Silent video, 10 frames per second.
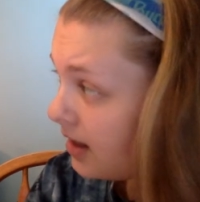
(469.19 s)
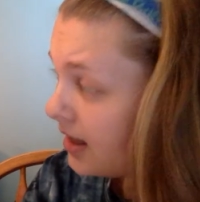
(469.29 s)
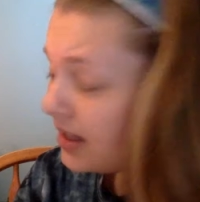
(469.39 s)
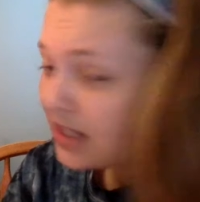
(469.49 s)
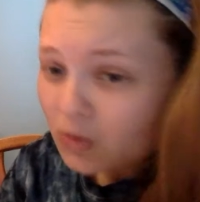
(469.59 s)

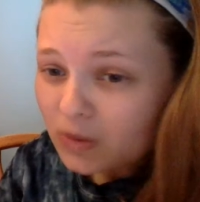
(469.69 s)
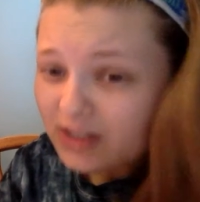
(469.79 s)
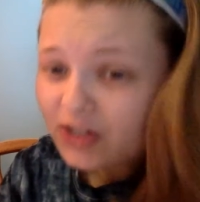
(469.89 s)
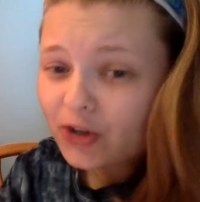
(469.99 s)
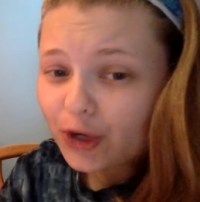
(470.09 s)
He was
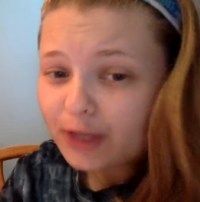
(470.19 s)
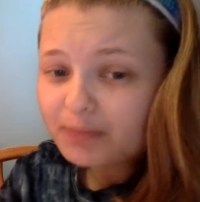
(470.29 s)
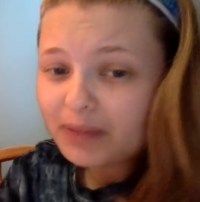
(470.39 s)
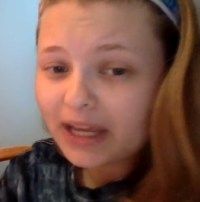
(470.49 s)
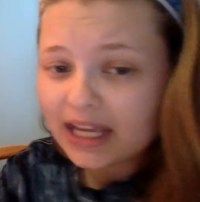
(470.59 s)
a good
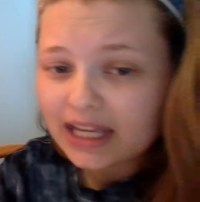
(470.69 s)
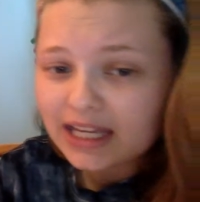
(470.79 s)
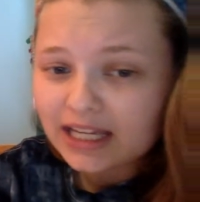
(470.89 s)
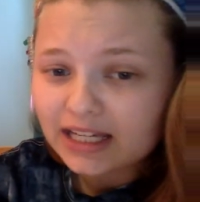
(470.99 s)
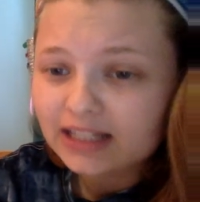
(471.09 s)

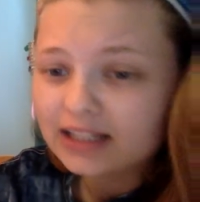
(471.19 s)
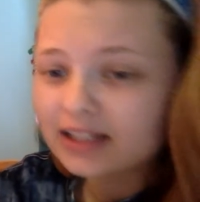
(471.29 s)
pig.